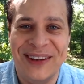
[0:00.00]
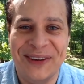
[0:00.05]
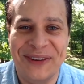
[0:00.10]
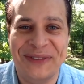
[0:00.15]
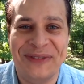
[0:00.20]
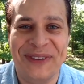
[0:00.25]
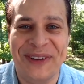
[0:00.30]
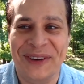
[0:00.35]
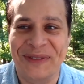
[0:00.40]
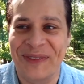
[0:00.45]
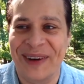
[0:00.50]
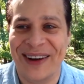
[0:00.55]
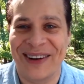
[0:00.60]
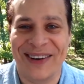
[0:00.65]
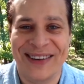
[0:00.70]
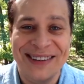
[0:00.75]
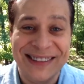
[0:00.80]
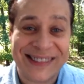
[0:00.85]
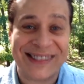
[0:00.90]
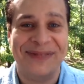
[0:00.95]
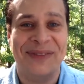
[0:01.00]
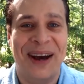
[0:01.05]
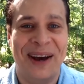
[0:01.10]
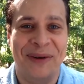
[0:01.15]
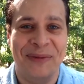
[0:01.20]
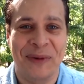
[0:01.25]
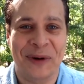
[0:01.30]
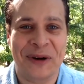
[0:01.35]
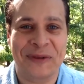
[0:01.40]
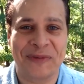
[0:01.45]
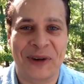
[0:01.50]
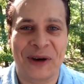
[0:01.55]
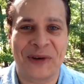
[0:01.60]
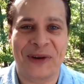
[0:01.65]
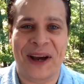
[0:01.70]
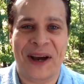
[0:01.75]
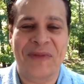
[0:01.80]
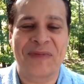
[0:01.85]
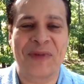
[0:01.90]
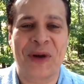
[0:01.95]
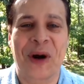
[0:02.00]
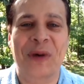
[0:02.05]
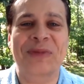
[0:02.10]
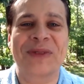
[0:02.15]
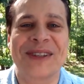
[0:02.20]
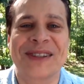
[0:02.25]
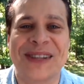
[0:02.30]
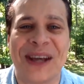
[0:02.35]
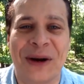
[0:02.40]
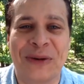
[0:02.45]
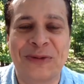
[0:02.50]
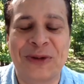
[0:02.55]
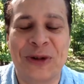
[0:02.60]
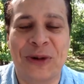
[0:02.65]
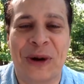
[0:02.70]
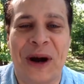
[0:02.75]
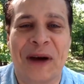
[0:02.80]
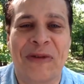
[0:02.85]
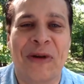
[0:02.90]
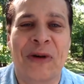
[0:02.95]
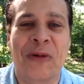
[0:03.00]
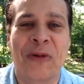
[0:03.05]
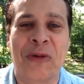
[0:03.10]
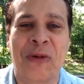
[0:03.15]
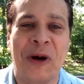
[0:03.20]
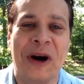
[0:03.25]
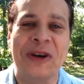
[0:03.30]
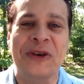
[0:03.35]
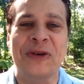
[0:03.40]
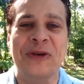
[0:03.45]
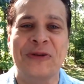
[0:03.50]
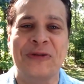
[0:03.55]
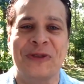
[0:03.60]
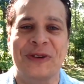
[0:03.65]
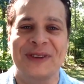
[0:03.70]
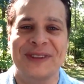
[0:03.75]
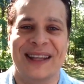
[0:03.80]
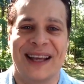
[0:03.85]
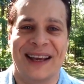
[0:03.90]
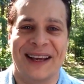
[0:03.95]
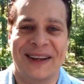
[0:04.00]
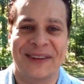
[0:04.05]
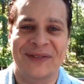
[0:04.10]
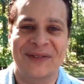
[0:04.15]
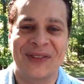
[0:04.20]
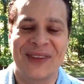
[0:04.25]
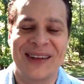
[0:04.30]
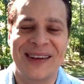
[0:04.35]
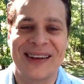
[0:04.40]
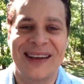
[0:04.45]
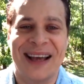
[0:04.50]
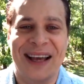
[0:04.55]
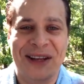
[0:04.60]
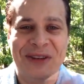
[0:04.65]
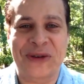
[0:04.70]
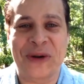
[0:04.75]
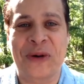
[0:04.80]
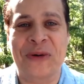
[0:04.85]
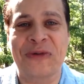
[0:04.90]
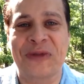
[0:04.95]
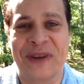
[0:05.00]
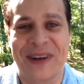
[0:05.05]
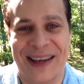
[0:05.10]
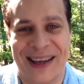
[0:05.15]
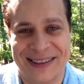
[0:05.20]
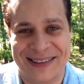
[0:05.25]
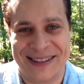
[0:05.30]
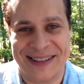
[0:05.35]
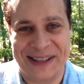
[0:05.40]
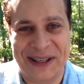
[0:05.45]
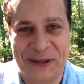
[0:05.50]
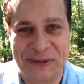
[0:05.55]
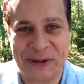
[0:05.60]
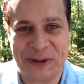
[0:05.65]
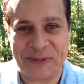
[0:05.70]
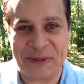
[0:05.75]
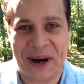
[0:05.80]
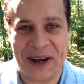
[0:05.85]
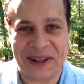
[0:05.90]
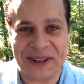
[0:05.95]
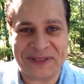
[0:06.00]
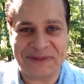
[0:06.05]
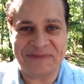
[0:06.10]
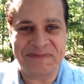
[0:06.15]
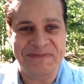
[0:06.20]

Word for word: you'll feel better and you'll smile more. Okay, hope this helped you. Have a wonderful day and don't forget to keep smiling.